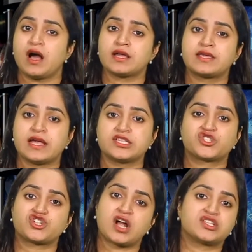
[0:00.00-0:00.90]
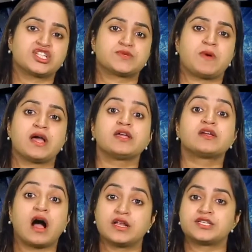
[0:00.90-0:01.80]
against charges by
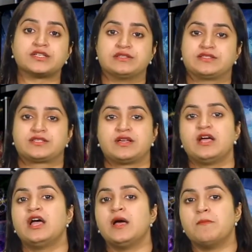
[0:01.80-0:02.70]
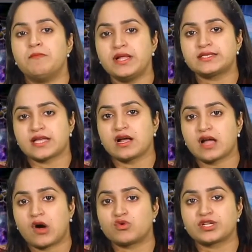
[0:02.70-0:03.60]
Kantians. Mill's
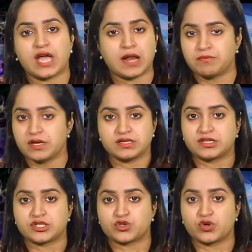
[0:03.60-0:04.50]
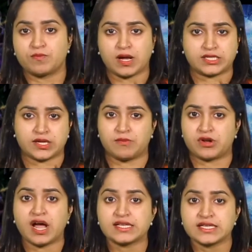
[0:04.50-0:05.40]
account can be understood by
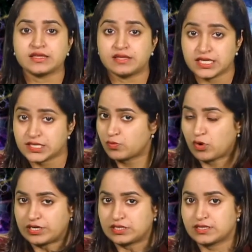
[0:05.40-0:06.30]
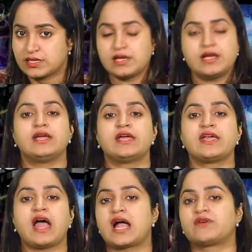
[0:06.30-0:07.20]
summarizing these points. He
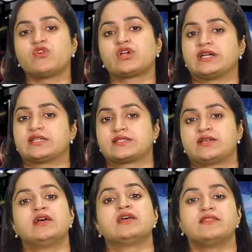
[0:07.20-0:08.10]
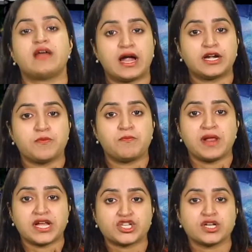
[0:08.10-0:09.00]
advocates that
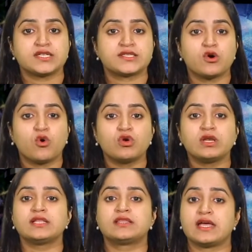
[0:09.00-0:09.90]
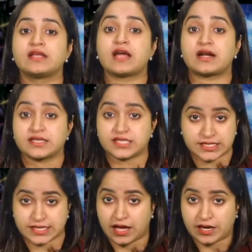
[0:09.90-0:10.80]
pleasure is the only thing that is
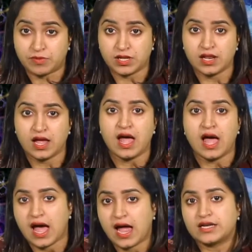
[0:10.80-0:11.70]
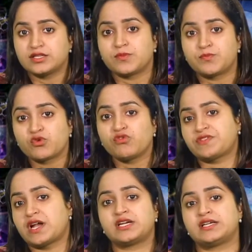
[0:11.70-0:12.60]
desirable, and the proof
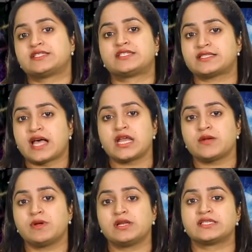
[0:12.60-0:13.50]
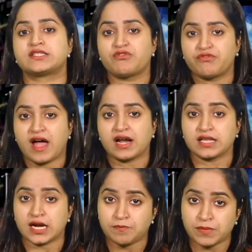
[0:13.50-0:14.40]
that it is desirable is the fact
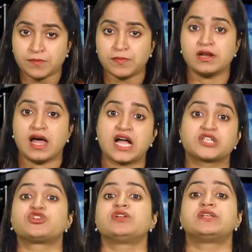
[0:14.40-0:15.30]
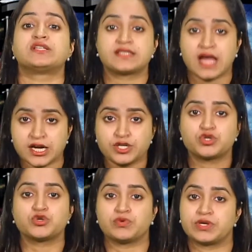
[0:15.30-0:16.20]
that people actually desire to
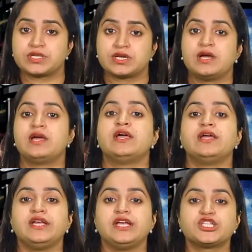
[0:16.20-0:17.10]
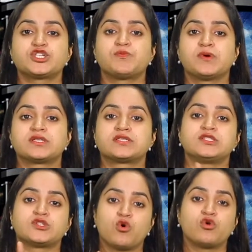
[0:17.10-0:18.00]
do it. Each
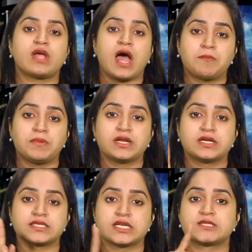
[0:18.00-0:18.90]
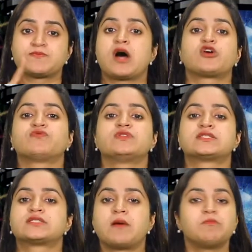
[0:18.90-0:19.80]
person's own happiness is part of the
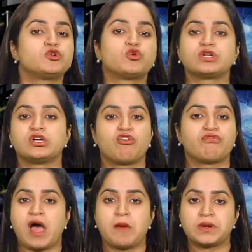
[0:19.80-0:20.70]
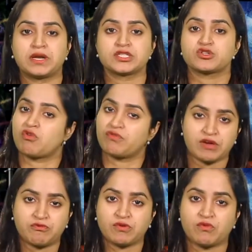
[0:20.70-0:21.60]
sum total of happiness of
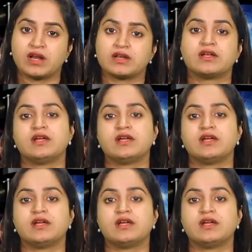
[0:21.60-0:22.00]
everyone.